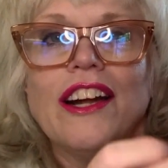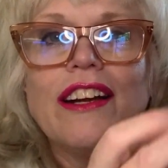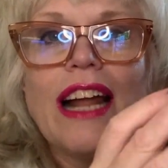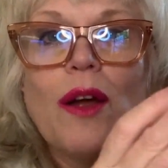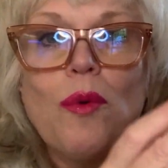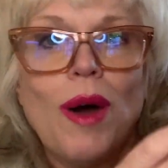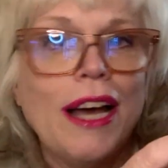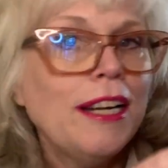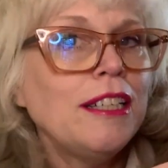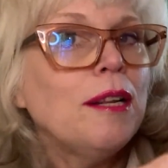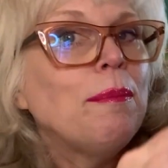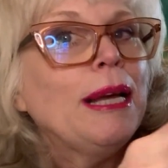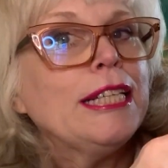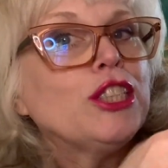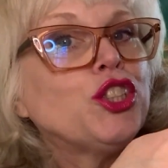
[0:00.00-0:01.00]
and I wanted to
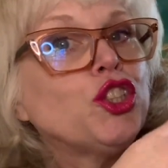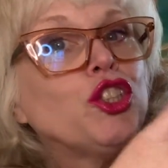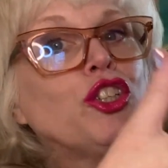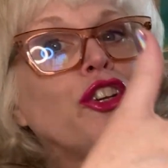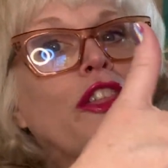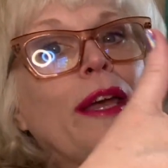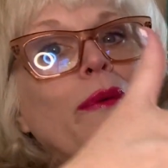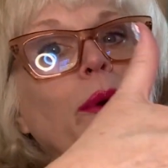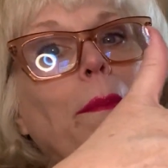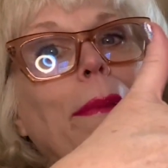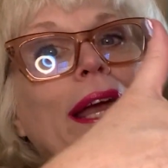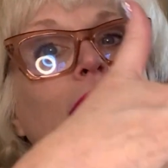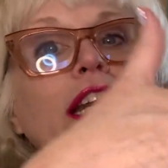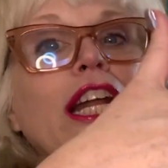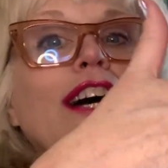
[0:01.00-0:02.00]
make sure they were
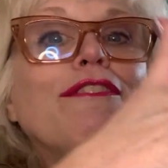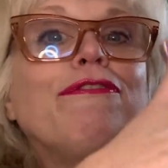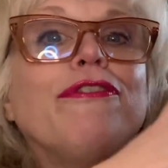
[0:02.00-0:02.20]
big enough